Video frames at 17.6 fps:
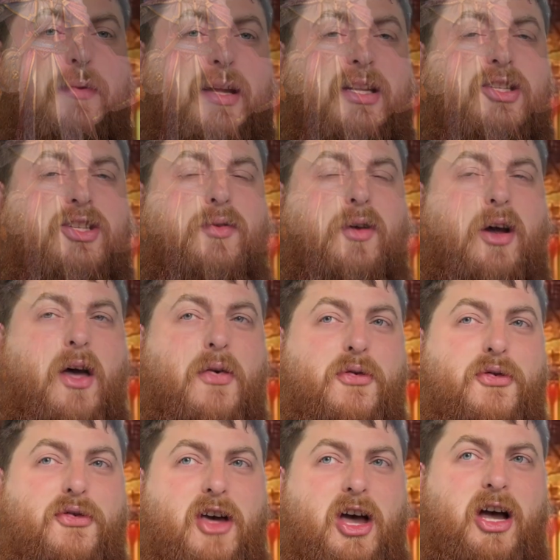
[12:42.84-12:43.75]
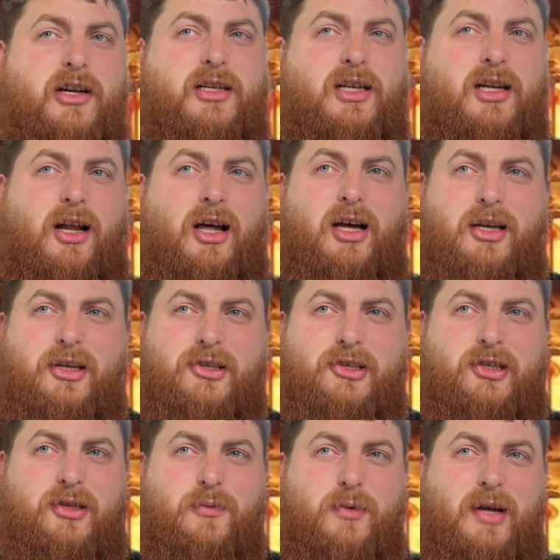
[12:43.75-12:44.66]
into our third
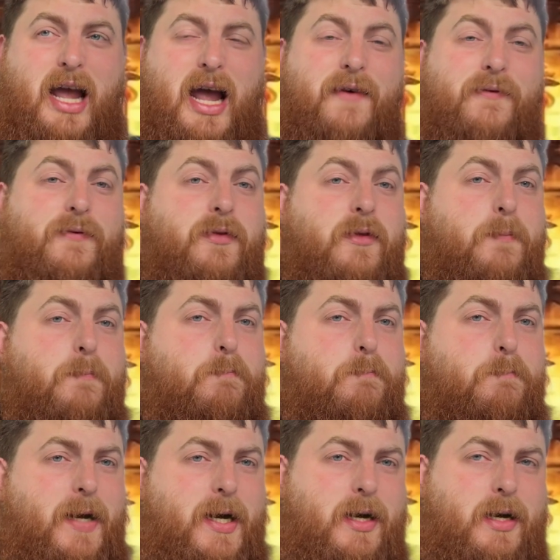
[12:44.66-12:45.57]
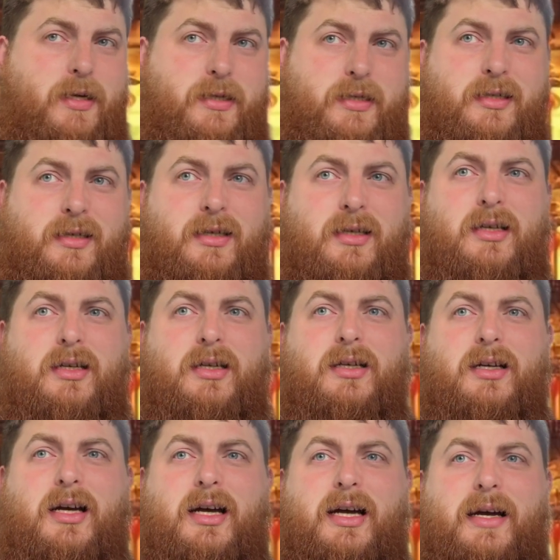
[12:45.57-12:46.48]
class, we have the Bard.
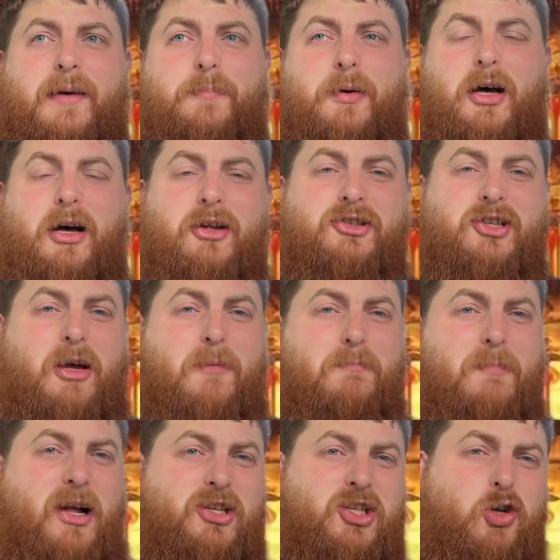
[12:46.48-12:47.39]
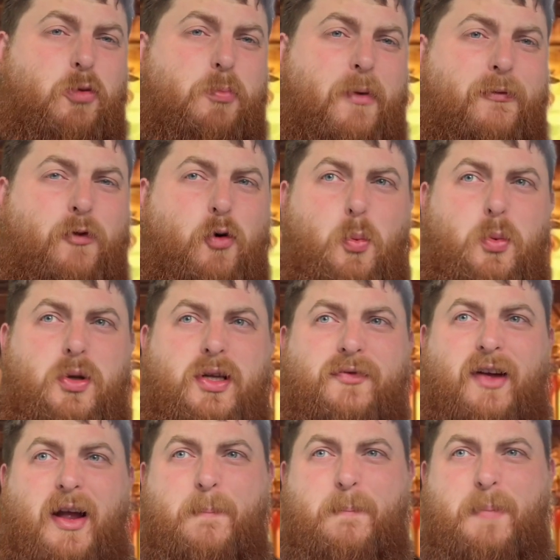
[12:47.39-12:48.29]
Bards are magical performers
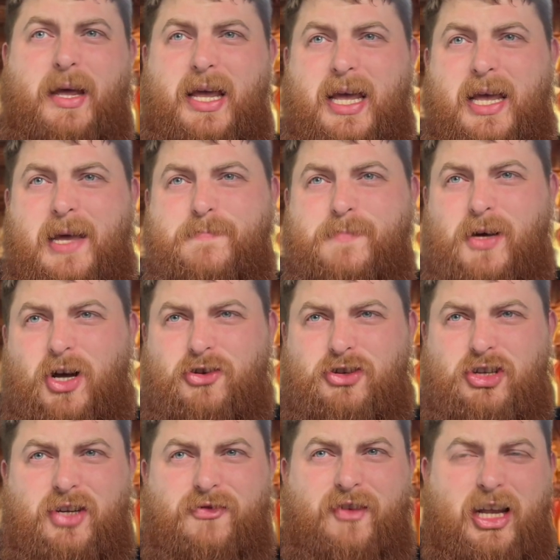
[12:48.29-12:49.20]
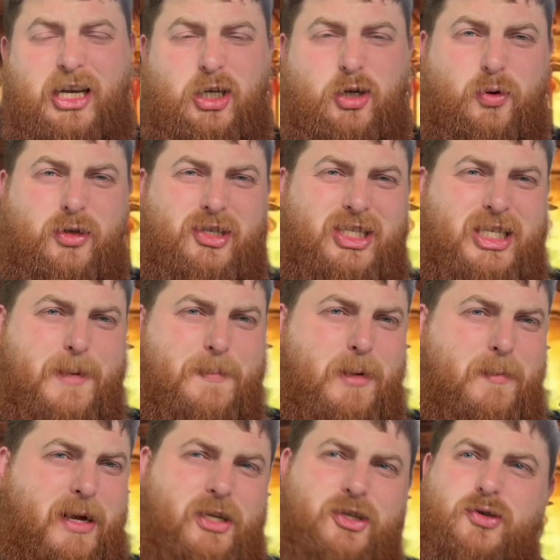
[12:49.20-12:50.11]
without peer, masters of eloquence,
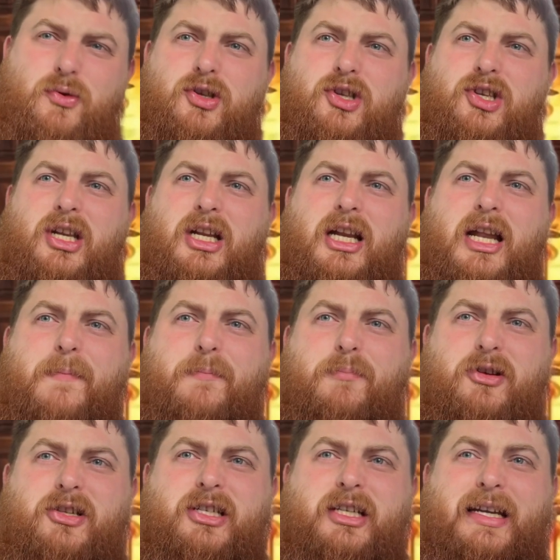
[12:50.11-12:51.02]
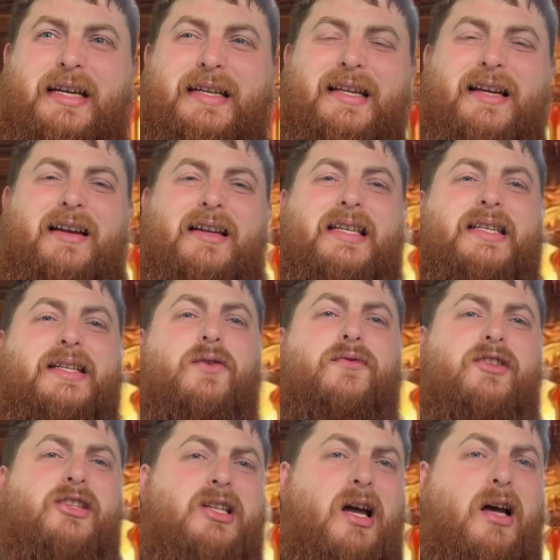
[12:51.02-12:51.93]
diplomats or celebrities. They are
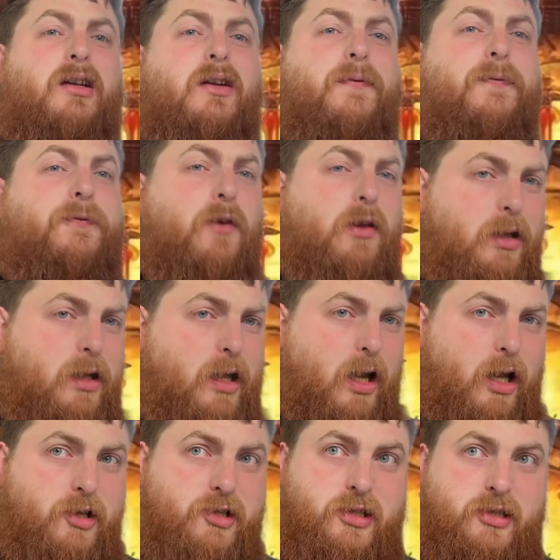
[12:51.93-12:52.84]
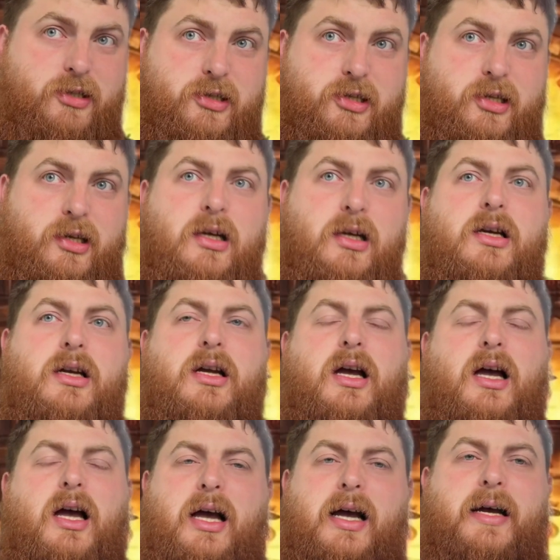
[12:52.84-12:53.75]
silver-tongued full casters
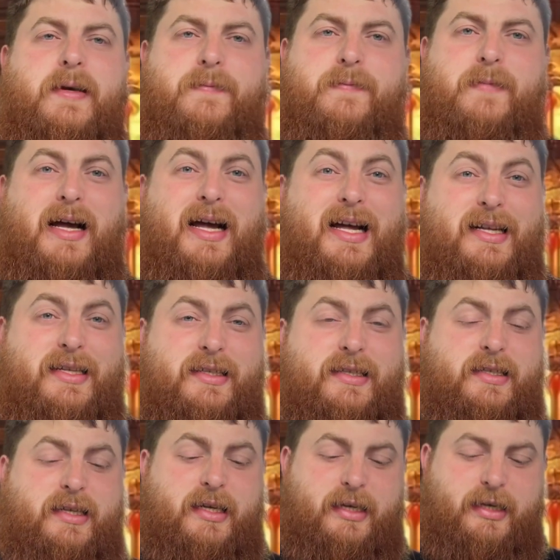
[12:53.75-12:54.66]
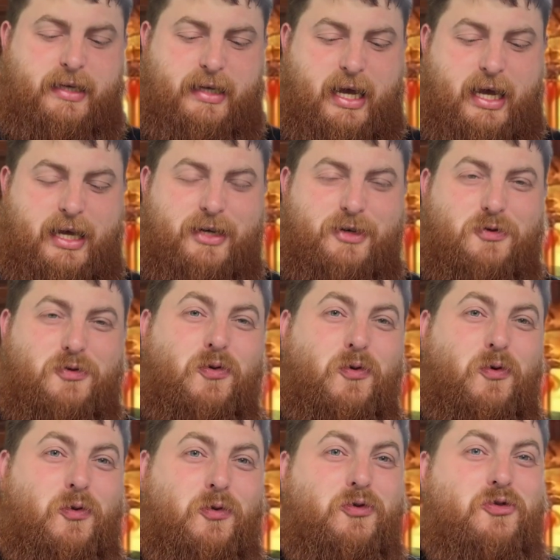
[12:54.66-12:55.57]
and can
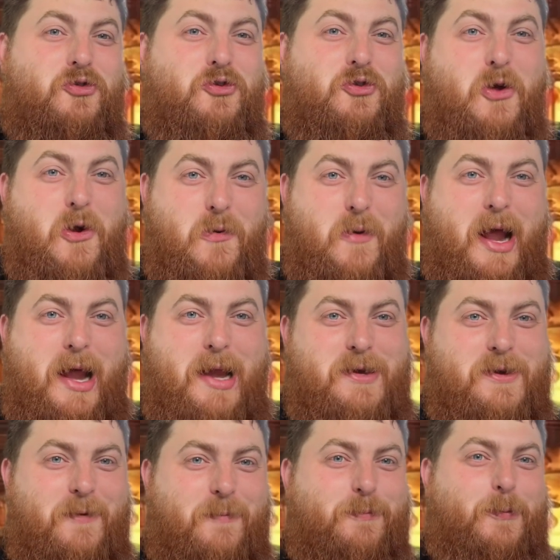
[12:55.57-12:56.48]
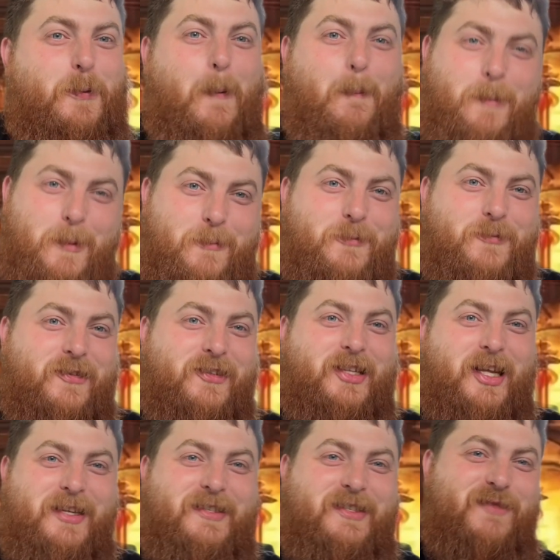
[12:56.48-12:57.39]
cause no end of problems for
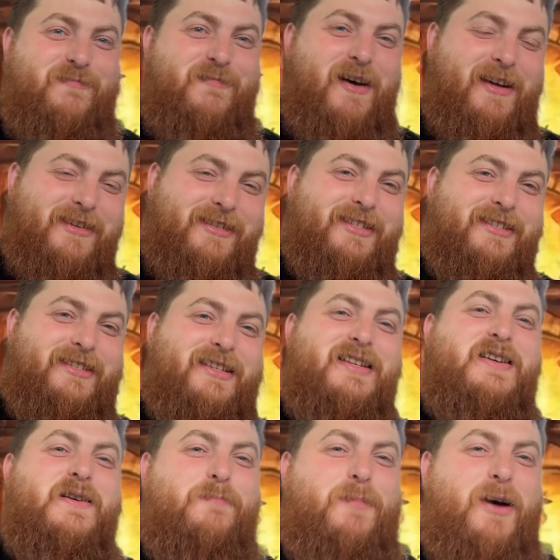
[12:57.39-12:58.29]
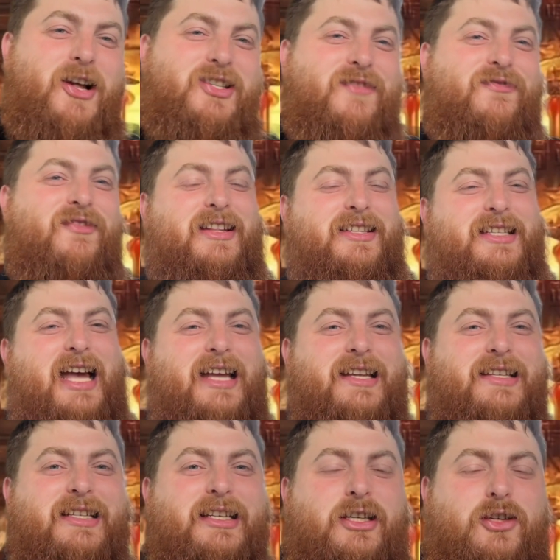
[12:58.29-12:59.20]
dungeon masters. Bards are
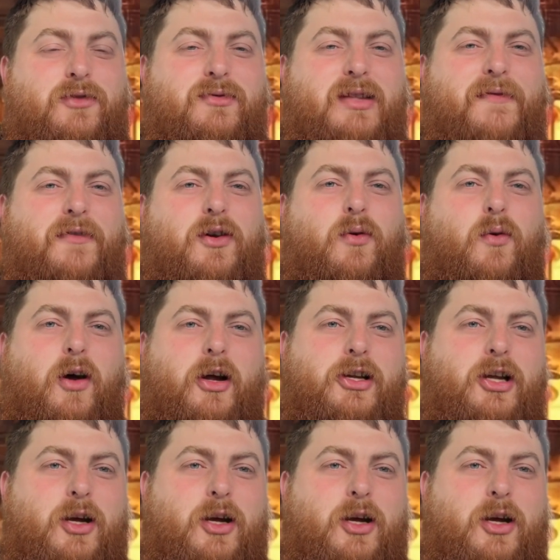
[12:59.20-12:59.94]
fantastic. You never quite know